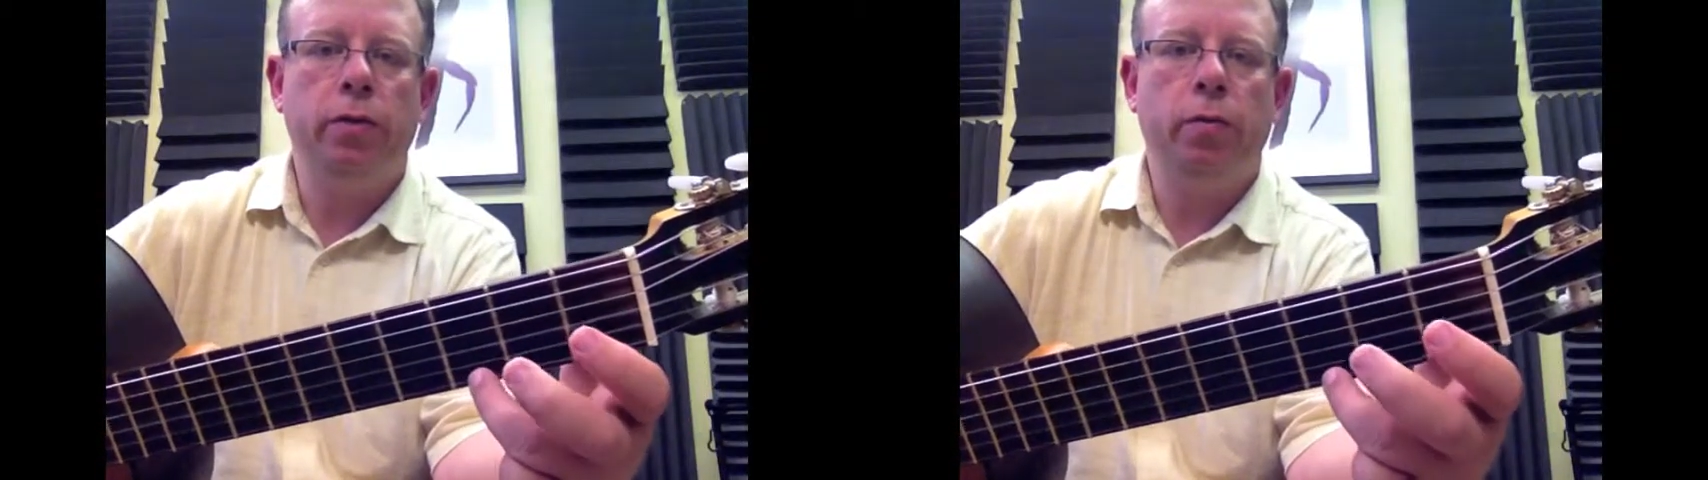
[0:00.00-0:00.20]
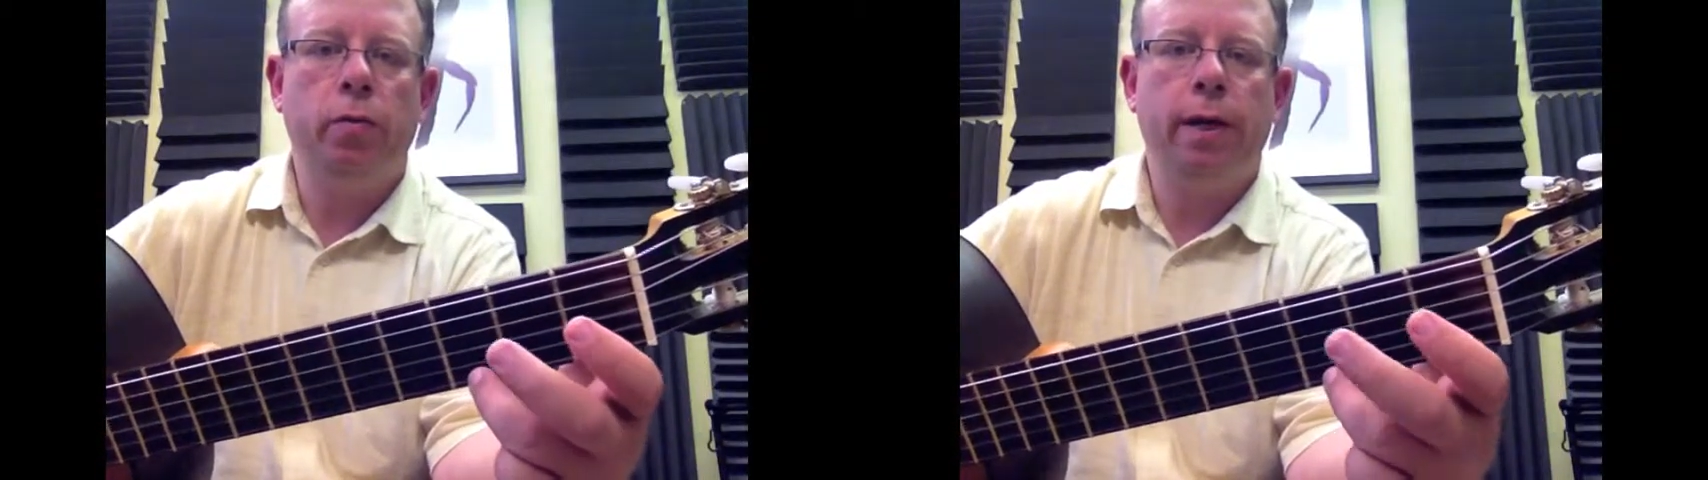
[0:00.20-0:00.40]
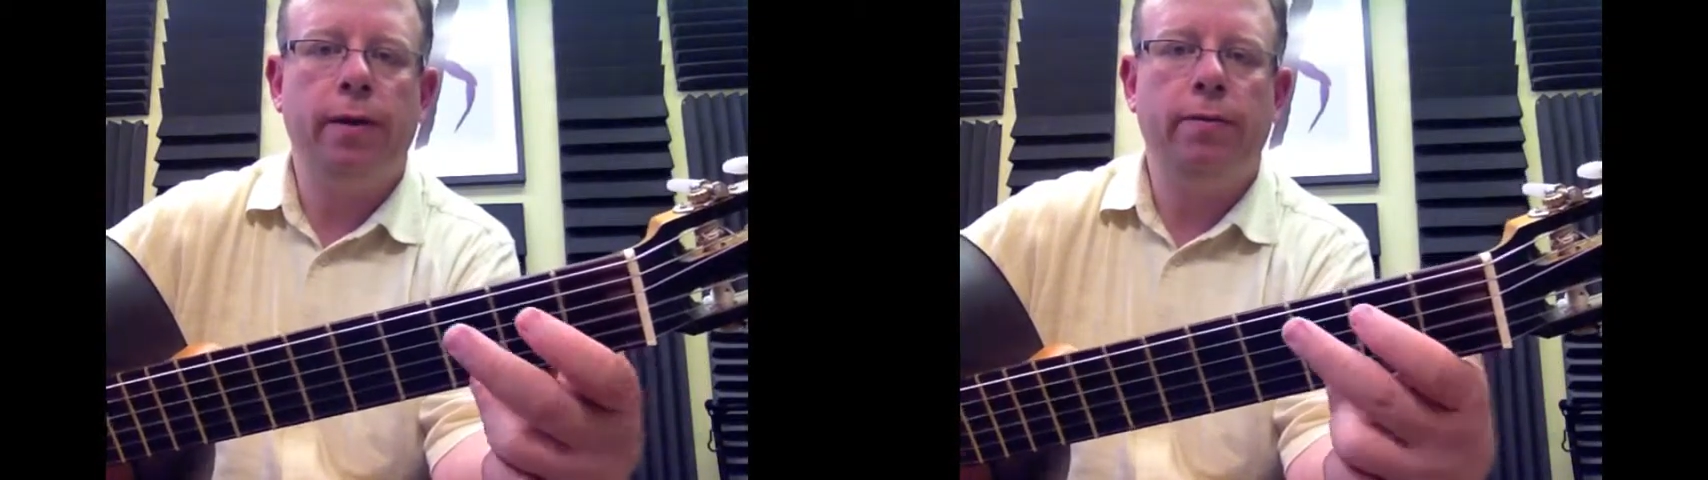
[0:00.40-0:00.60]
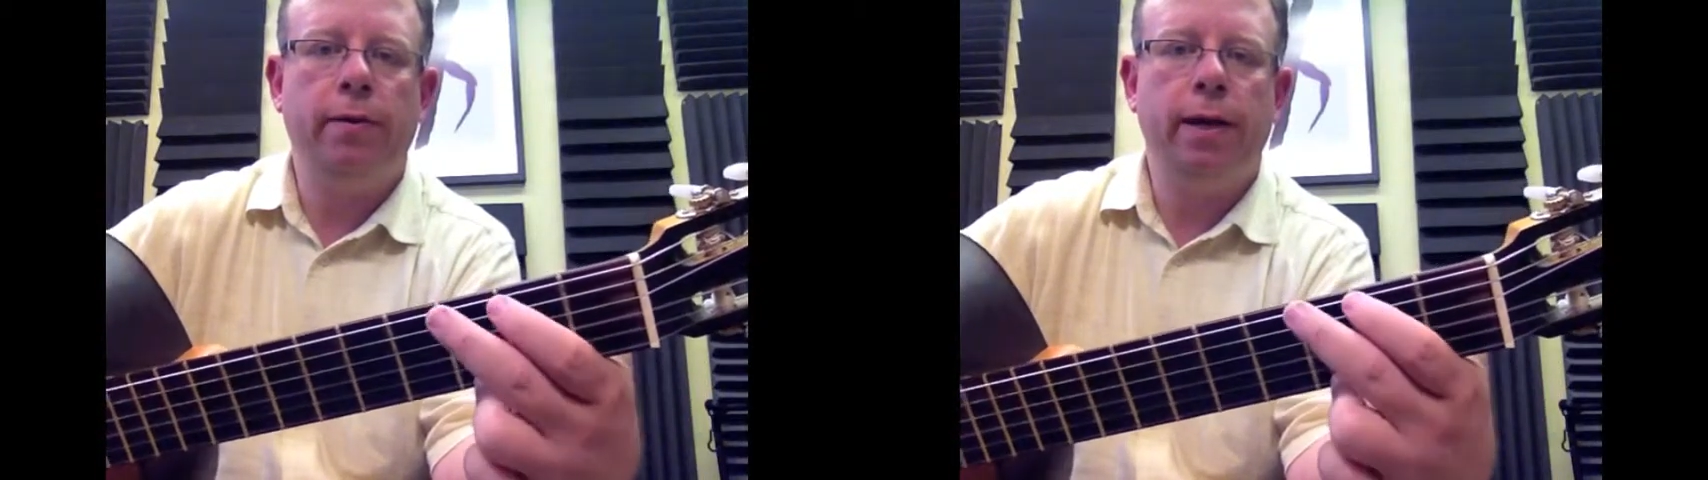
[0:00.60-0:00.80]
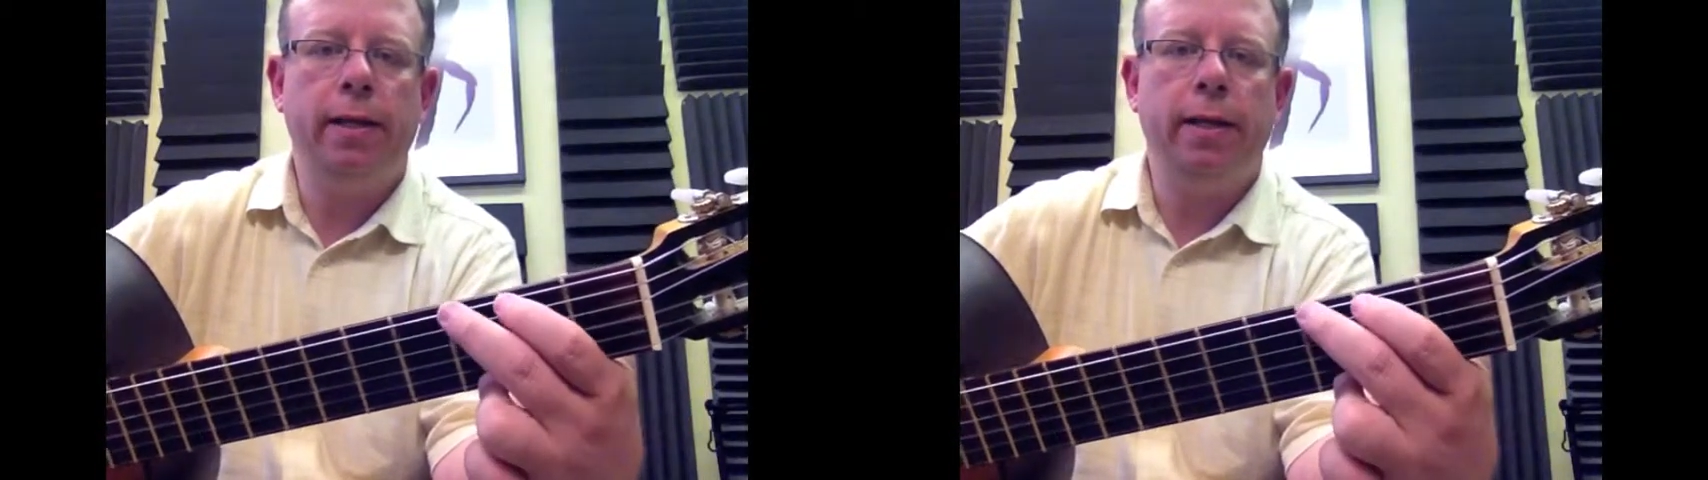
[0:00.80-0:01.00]
1
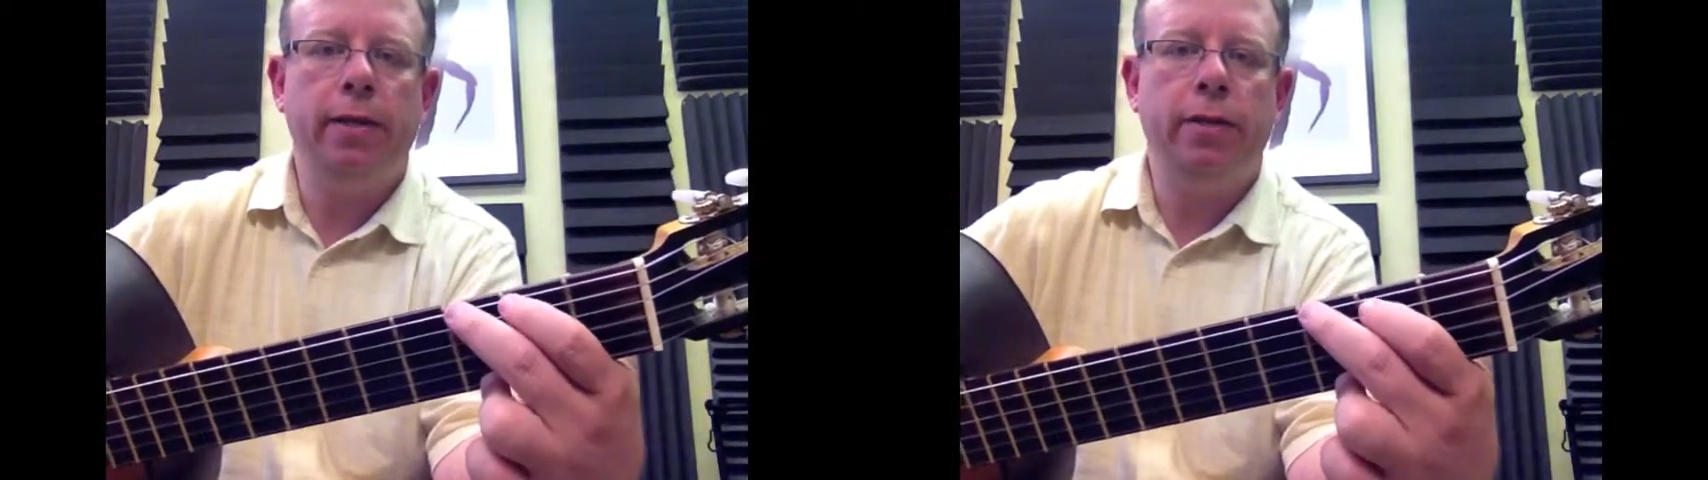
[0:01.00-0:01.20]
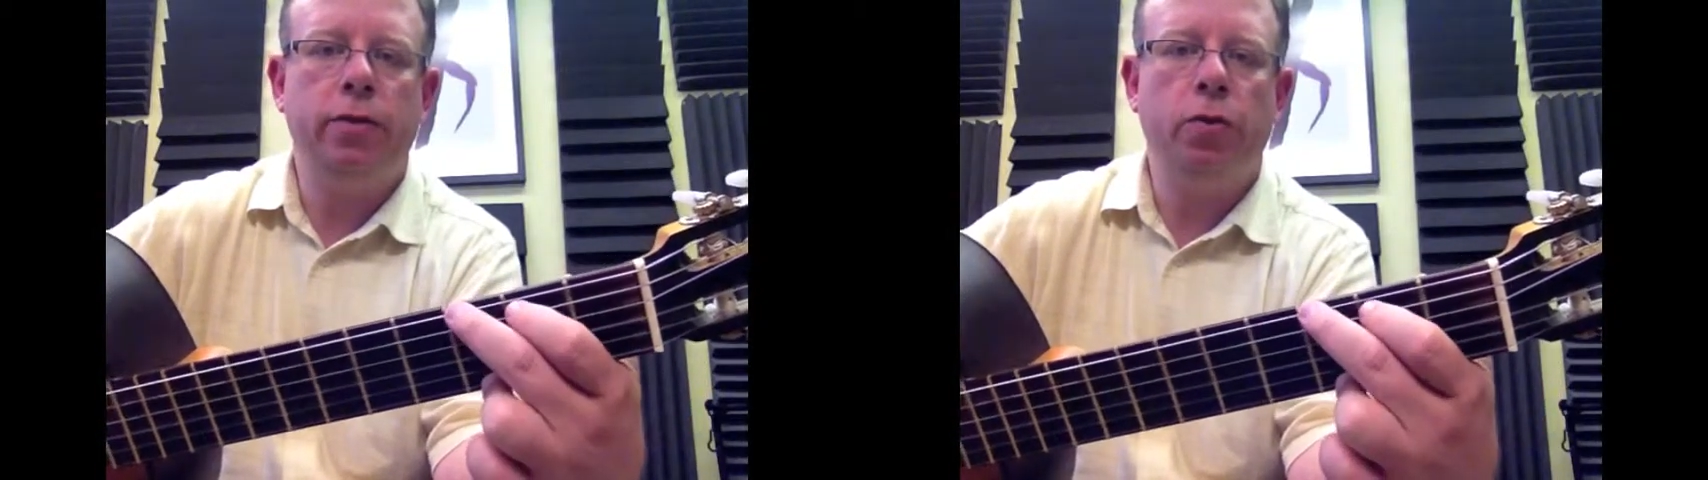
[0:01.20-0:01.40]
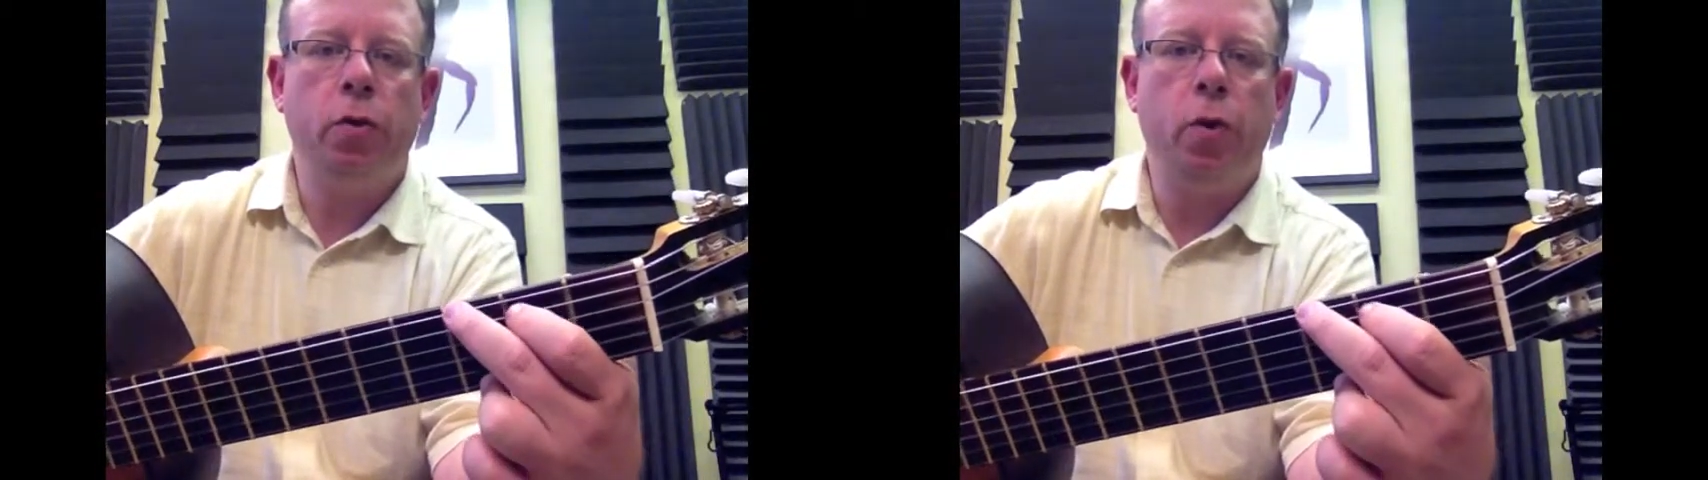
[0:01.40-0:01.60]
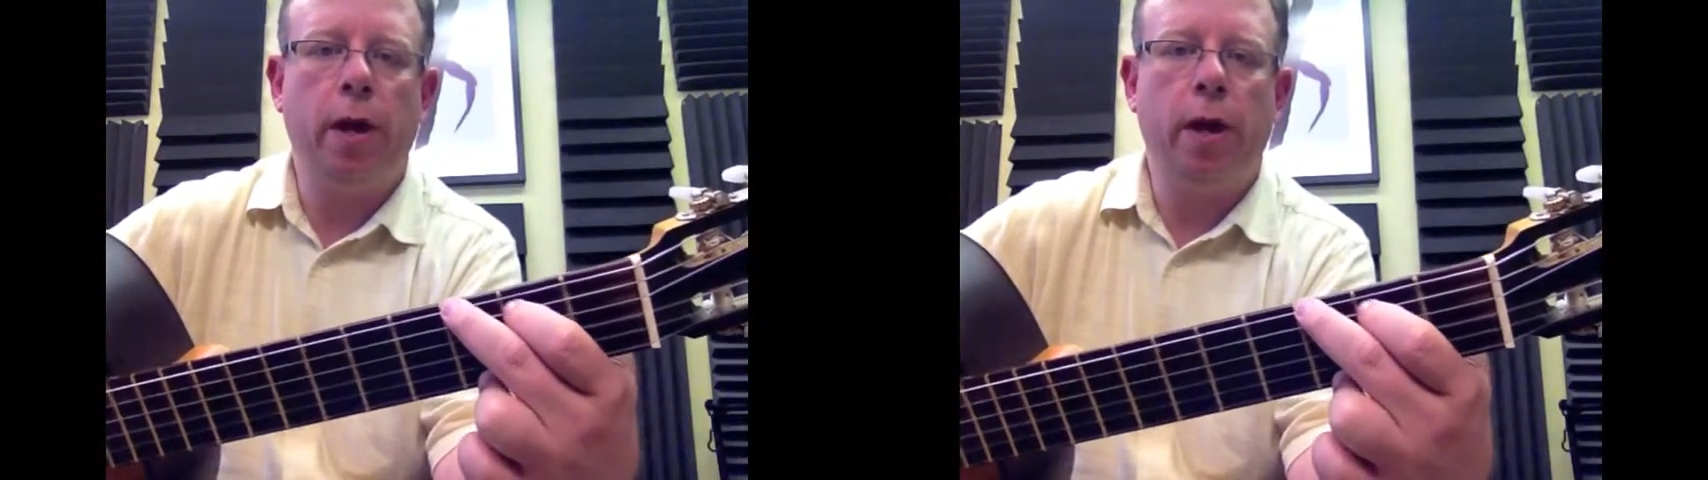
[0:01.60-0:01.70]
fret, and these two go